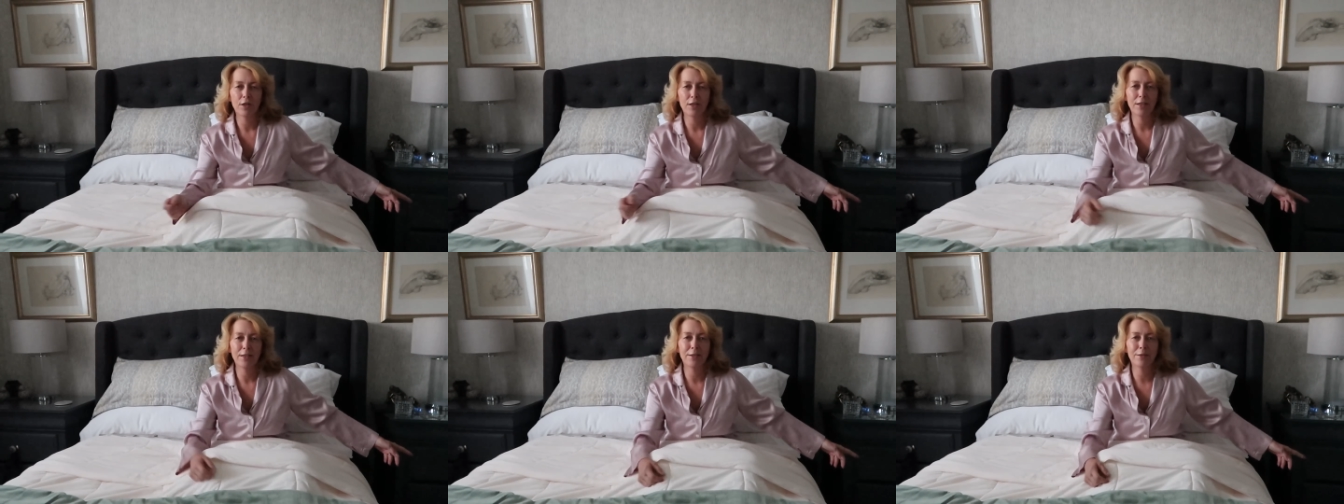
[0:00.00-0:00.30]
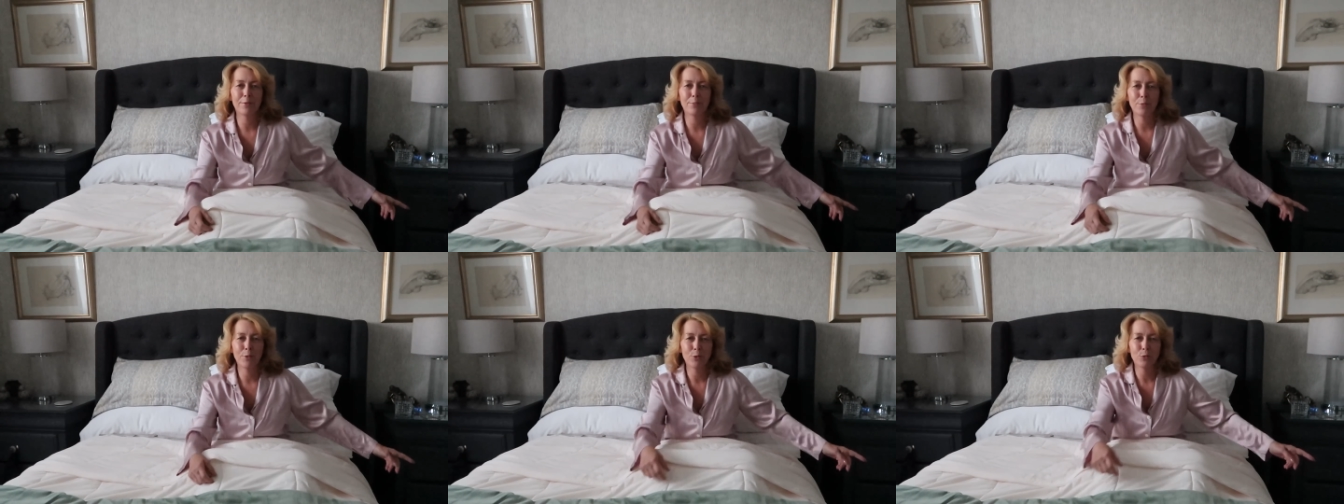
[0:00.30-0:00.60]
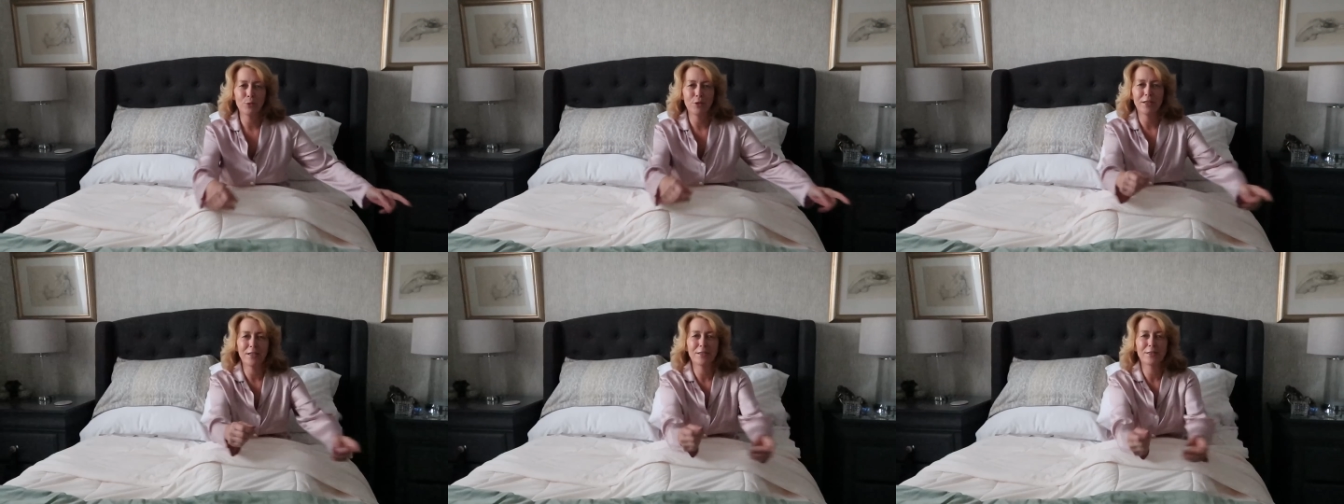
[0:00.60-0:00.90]
in the
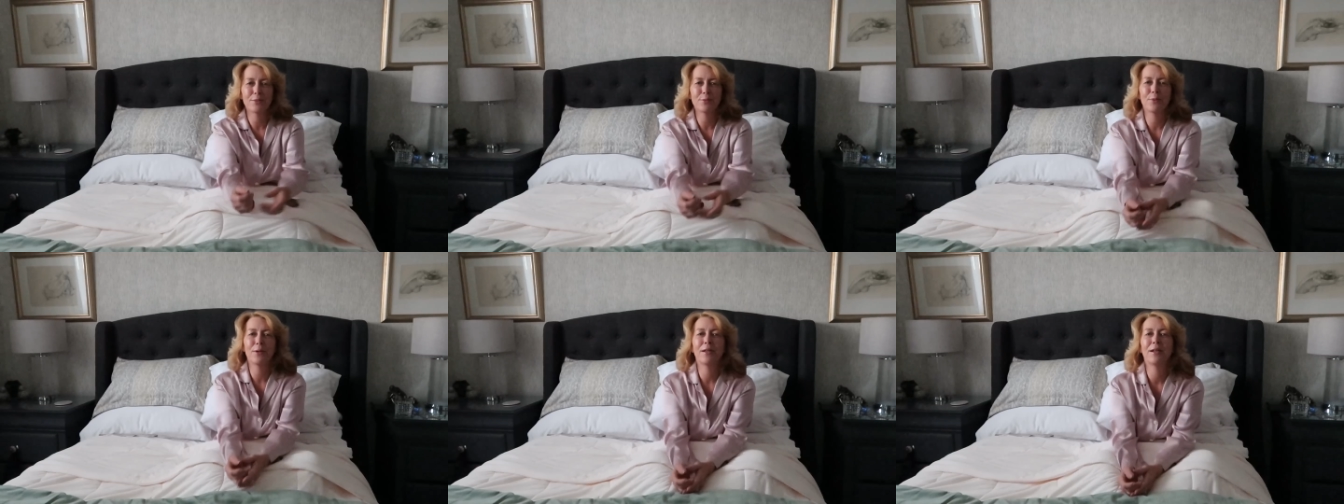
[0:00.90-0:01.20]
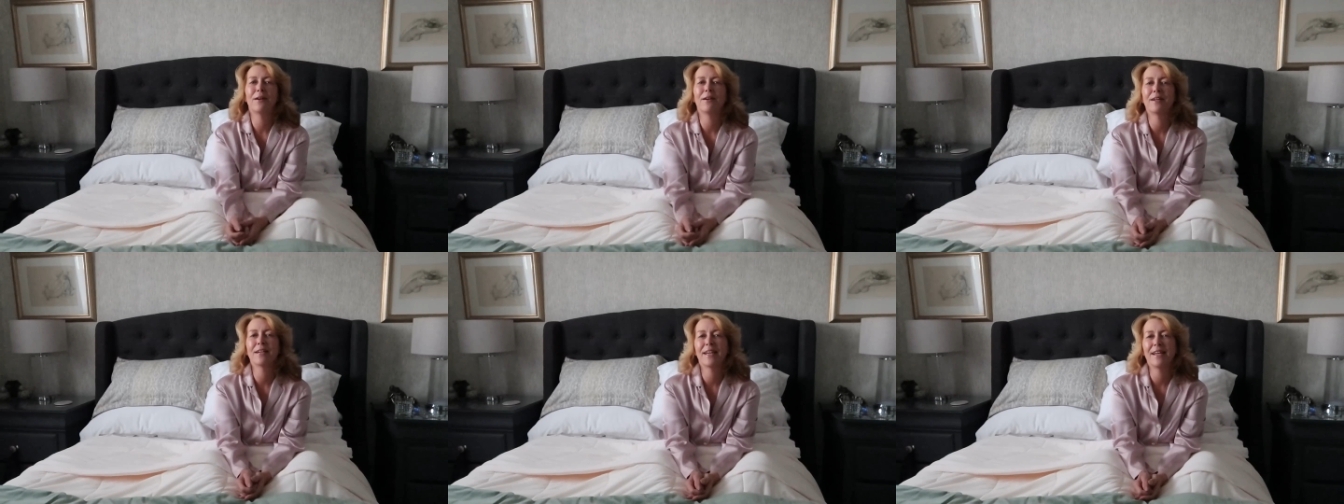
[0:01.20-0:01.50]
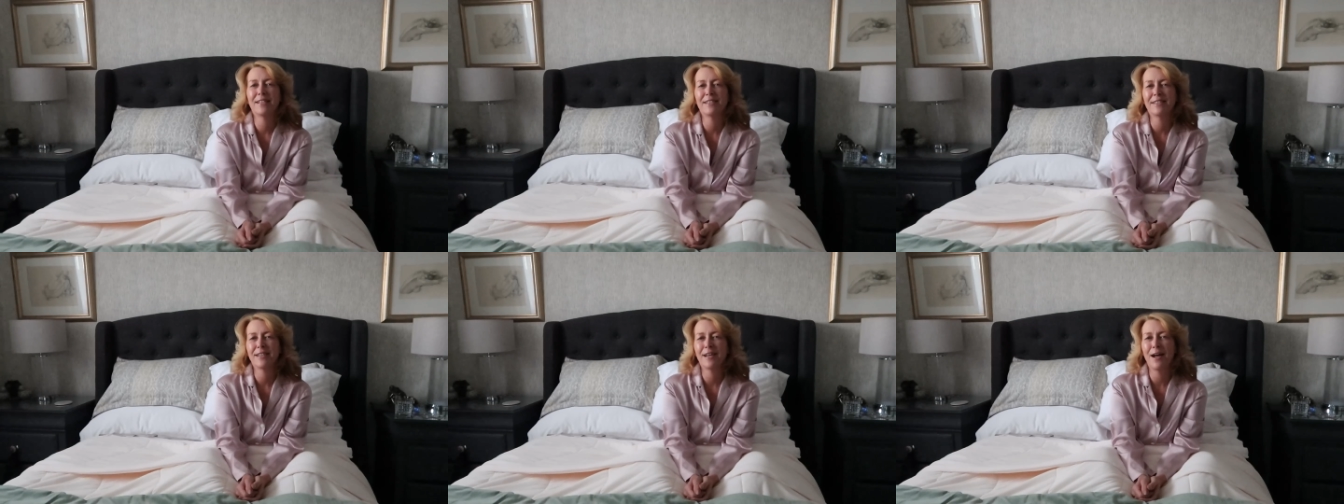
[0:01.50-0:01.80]
mornings when I
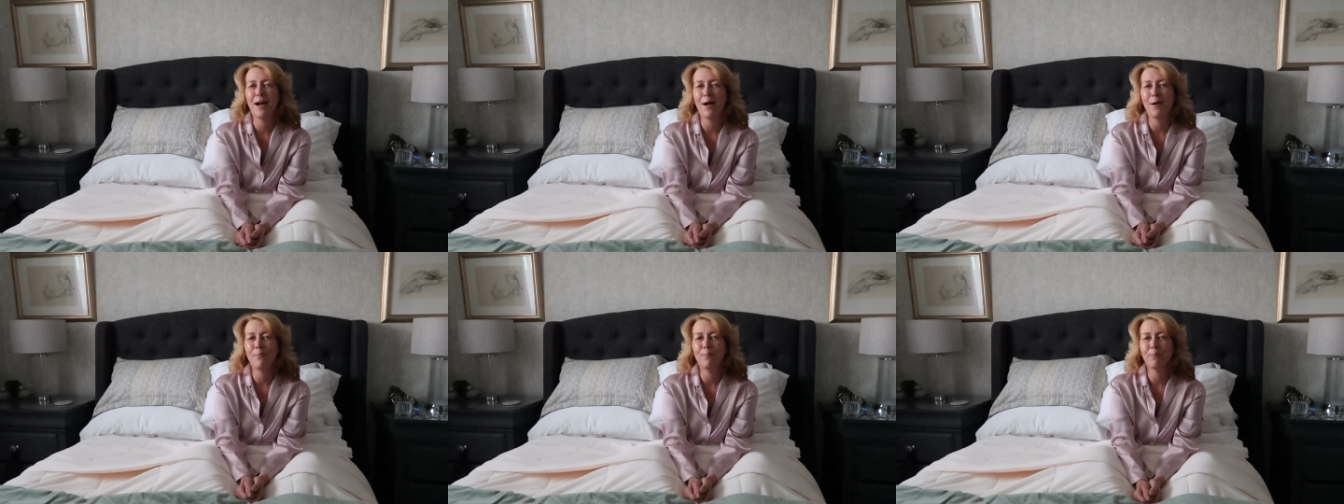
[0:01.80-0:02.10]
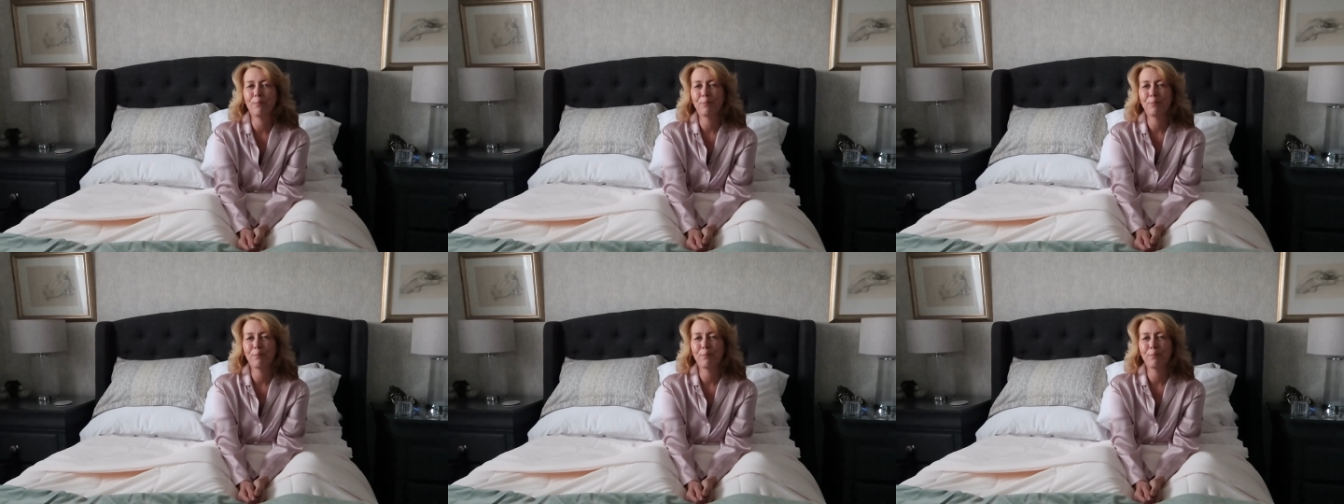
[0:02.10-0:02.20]
get up.